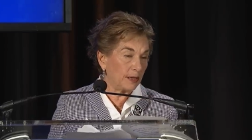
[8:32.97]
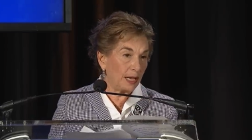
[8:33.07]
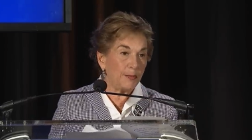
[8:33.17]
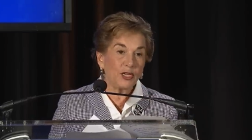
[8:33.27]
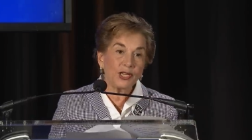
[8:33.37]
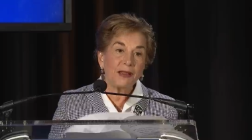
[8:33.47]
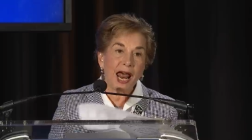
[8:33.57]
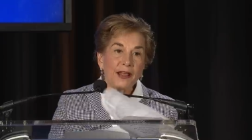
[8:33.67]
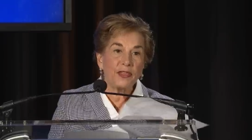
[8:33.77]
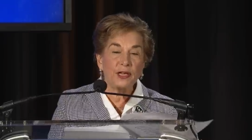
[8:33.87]
I mean, there's a
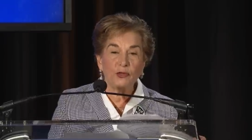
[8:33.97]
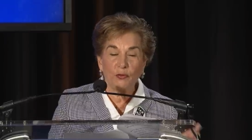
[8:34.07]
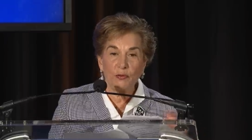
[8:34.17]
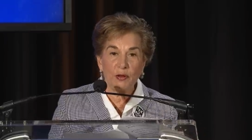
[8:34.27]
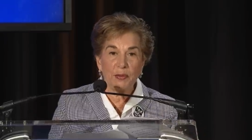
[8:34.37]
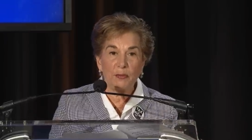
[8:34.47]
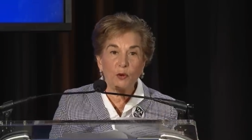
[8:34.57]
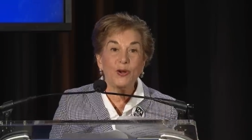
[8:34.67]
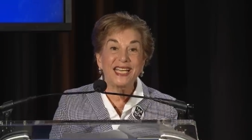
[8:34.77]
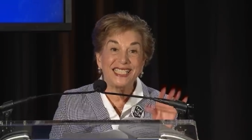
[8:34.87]
lot of things we remember
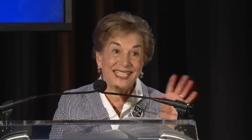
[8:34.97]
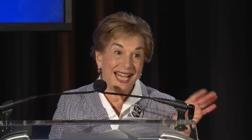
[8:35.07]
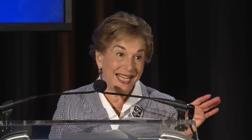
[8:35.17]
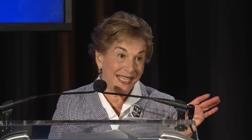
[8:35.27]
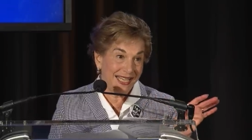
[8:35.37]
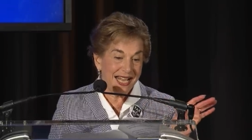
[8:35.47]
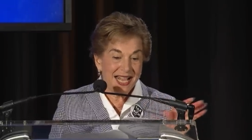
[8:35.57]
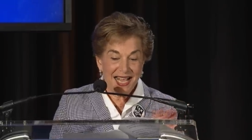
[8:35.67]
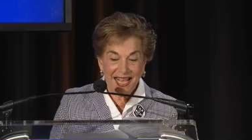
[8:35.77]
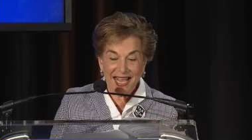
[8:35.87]
what he said,
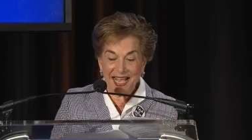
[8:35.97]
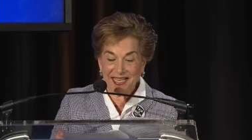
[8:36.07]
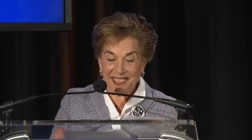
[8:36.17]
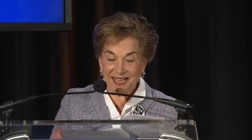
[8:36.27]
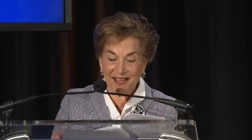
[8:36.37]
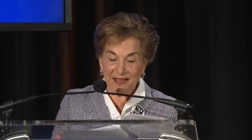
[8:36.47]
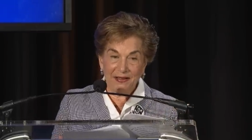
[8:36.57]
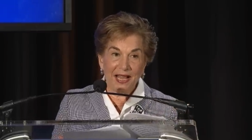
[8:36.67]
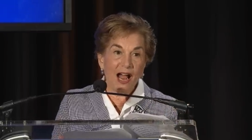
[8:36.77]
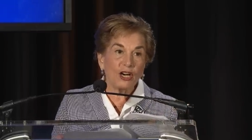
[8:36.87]
and uh,
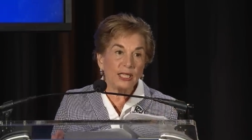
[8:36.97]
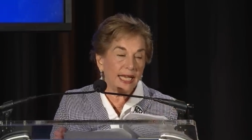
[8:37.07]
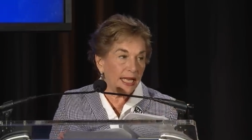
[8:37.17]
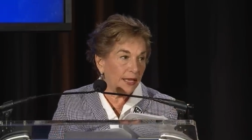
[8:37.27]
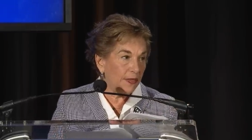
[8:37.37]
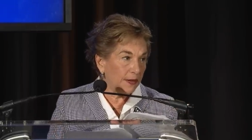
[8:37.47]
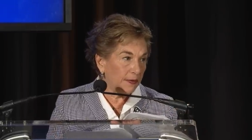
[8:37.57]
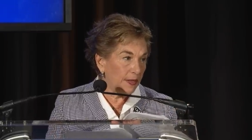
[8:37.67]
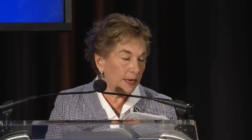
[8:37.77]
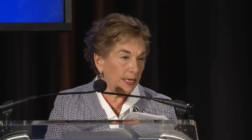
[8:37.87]
hardly anything
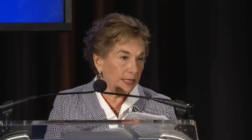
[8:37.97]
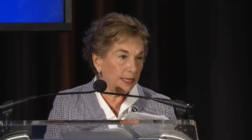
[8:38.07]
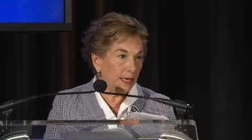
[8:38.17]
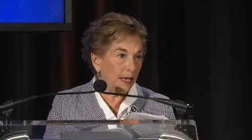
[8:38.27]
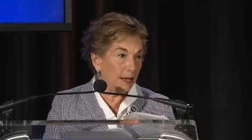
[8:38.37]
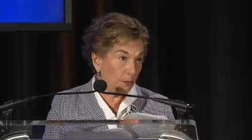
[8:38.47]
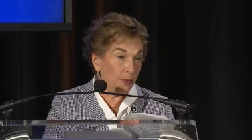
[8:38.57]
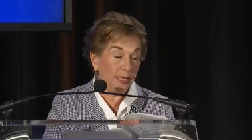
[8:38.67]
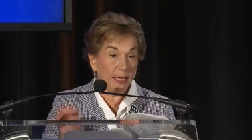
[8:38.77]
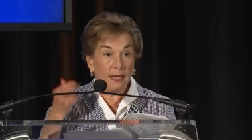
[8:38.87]
that he has uh,
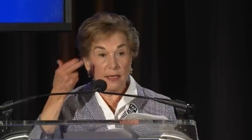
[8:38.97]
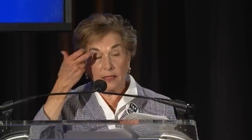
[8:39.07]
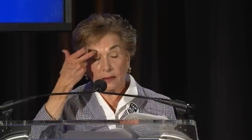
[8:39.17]
really,